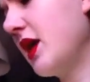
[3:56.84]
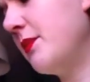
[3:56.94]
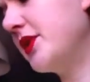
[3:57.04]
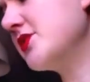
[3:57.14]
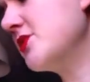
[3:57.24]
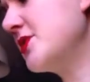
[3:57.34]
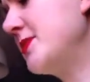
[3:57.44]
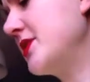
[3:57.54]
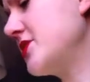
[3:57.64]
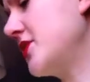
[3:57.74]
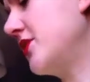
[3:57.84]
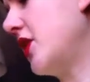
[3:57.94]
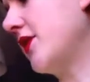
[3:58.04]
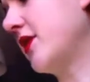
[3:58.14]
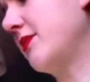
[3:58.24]
but there's also pictures of the
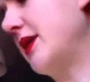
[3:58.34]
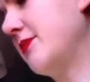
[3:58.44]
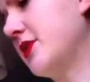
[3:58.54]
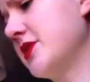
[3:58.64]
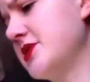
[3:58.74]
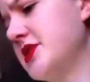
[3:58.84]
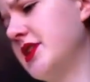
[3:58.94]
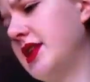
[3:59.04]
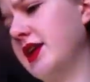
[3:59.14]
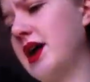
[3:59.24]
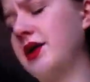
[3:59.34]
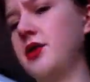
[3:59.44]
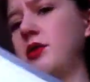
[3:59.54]
other members, like I don't